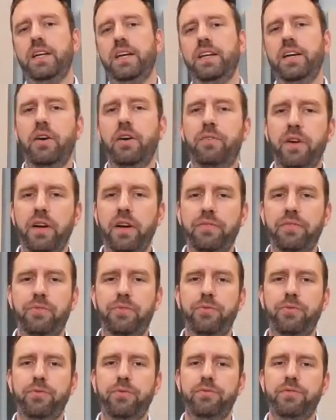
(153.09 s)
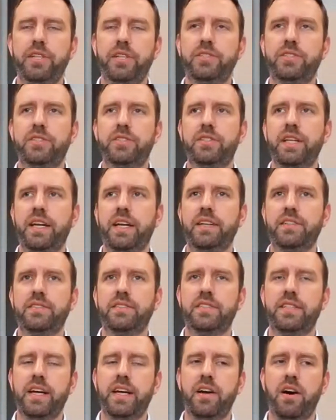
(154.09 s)
if there's
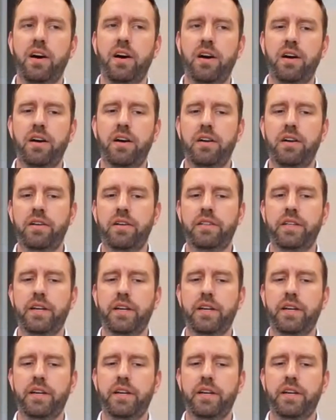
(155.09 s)
things that are